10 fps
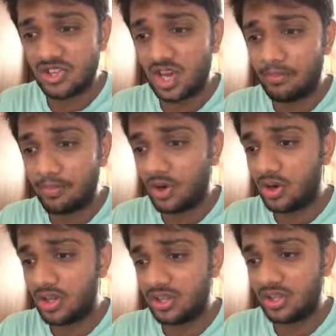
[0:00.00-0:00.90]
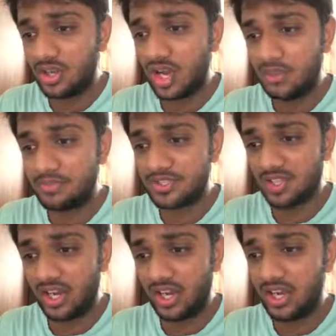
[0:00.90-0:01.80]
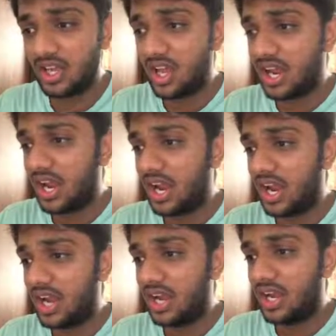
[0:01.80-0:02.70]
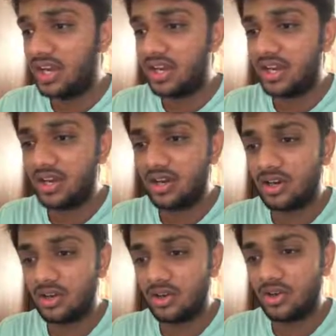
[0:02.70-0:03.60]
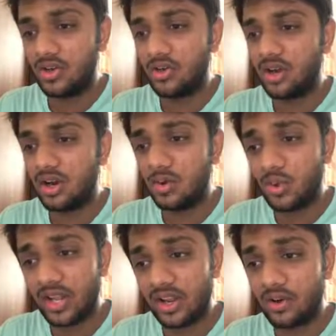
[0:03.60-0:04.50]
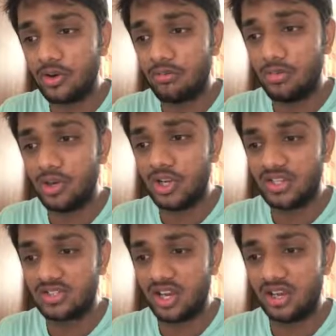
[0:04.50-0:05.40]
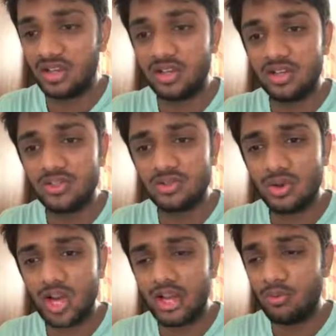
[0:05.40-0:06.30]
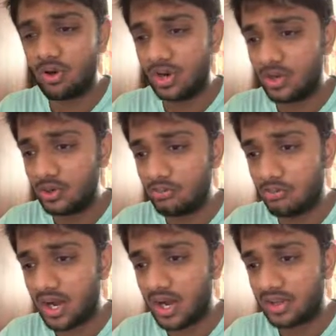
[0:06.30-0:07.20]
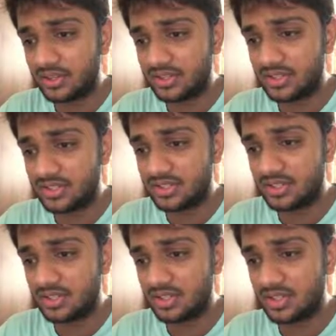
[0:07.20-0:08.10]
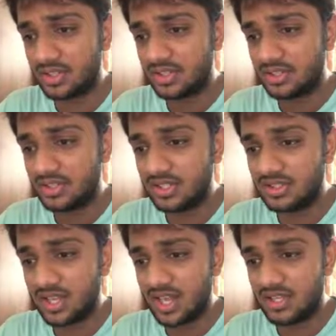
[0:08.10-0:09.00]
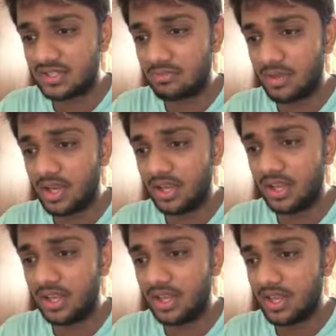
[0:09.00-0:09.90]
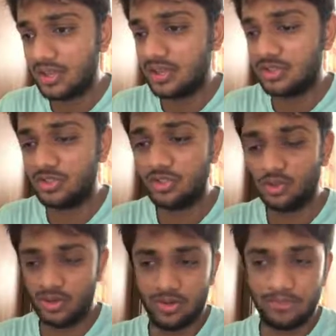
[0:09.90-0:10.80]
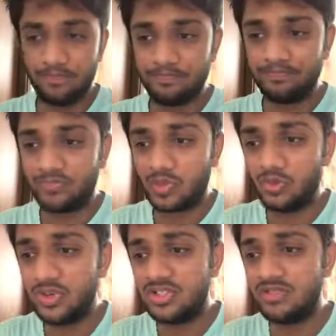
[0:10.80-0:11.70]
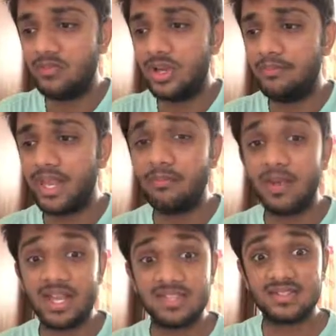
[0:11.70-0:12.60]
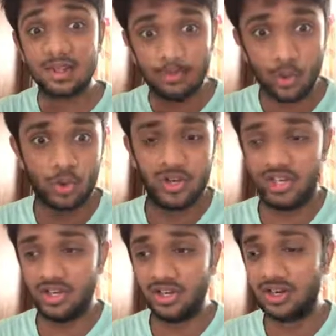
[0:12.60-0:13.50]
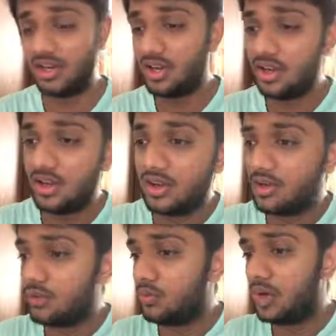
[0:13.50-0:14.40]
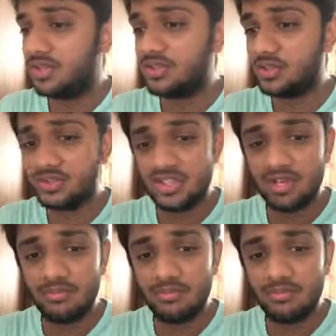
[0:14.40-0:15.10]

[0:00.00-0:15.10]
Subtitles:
up on the upside and took a very good bullish sign here. So I wanted to mark this as my zone, which will be my support here. Once you see